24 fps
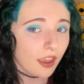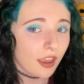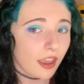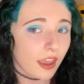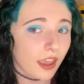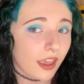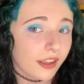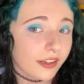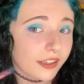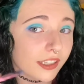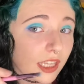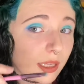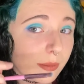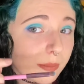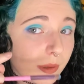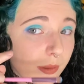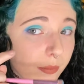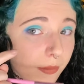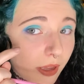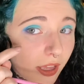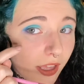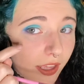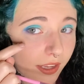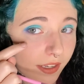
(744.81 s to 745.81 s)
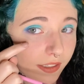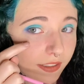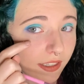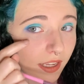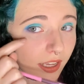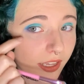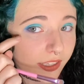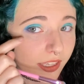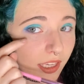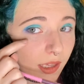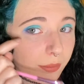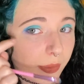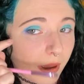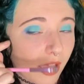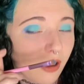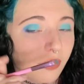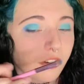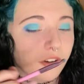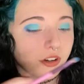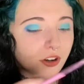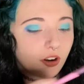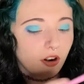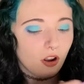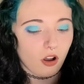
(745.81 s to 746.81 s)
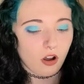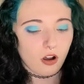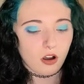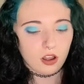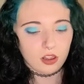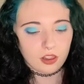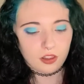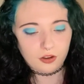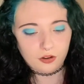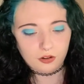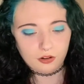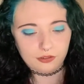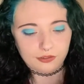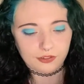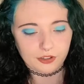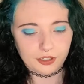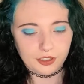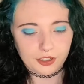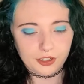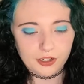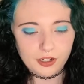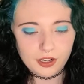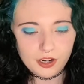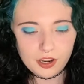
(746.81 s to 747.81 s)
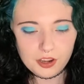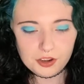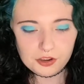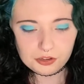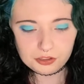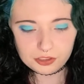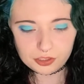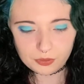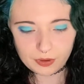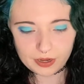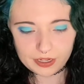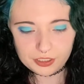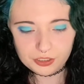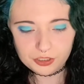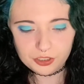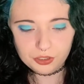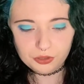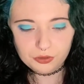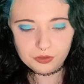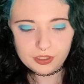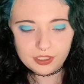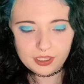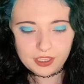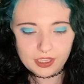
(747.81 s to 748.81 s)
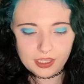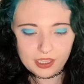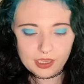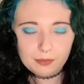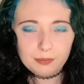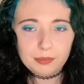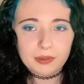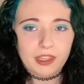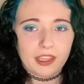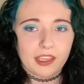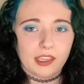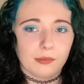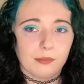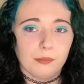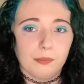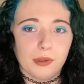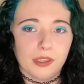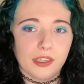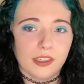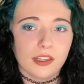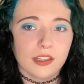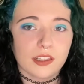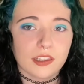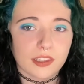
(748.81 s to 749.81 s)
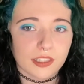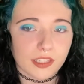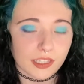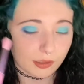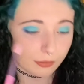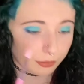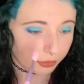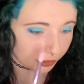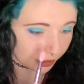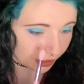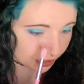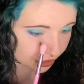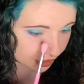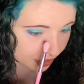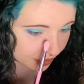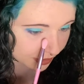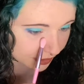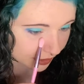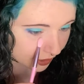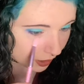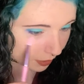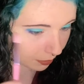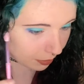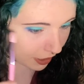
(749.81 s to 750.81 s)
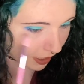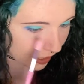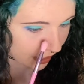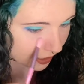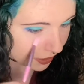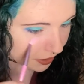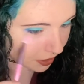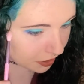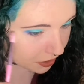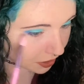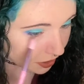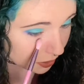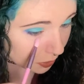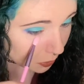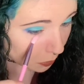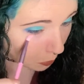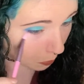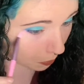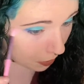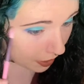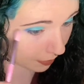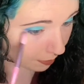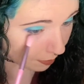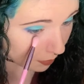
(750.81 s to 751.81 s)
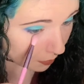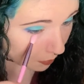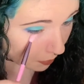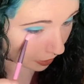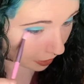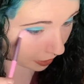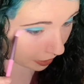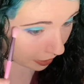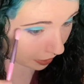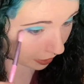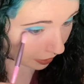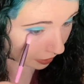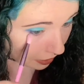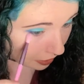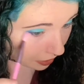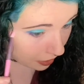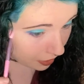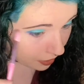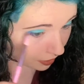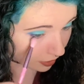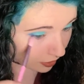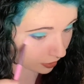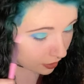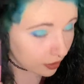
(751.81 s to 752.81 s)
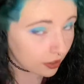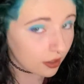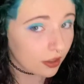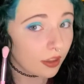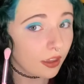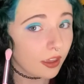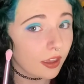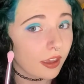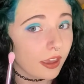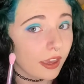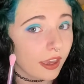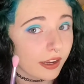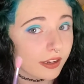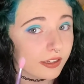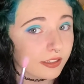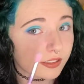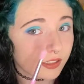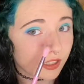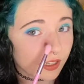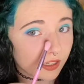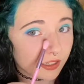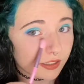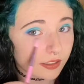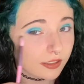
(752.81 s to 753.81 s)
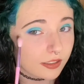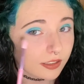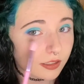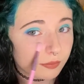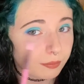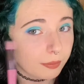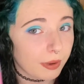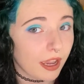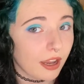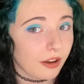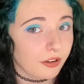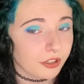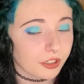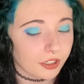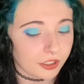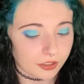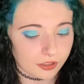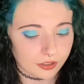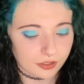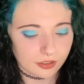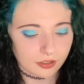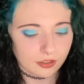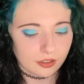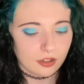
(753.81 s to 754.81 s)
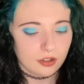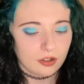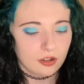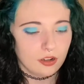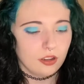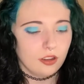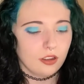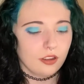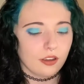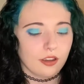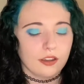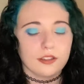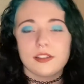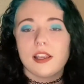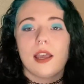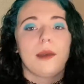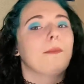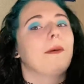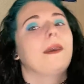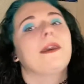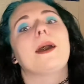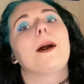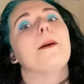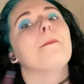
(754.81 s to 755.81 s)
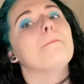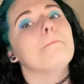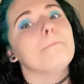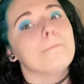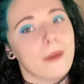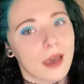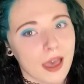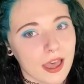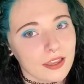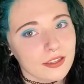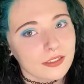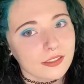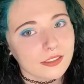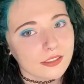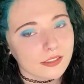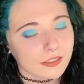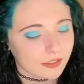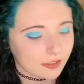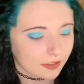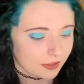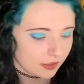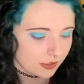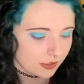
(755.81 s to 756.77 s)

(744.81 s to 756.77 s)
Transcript: And keep in mind, I get powder all over, so I do keep like big clean brushes nearby to just wipe away excess powder, because I make a mess.